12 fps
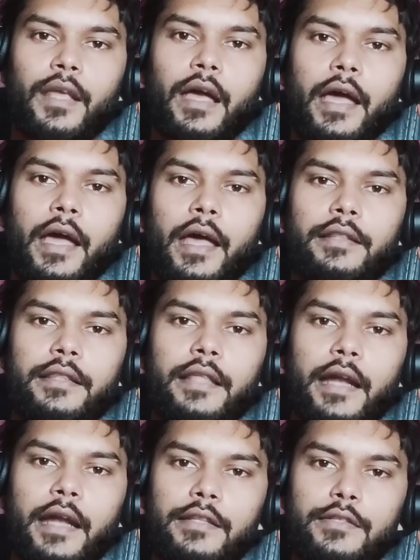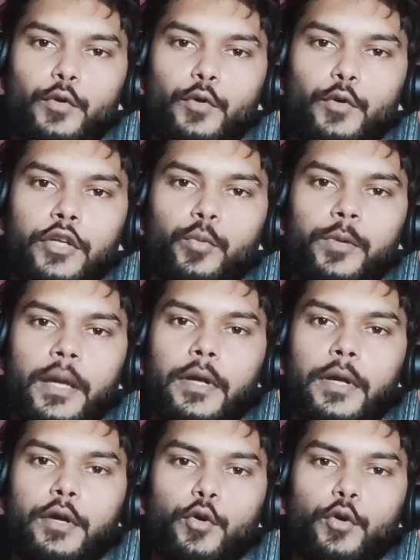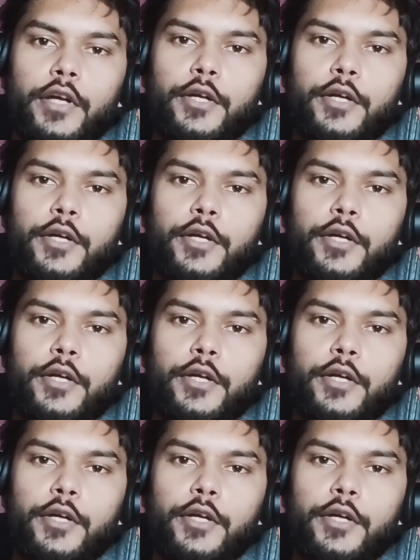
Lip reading: And that is going to be our goal,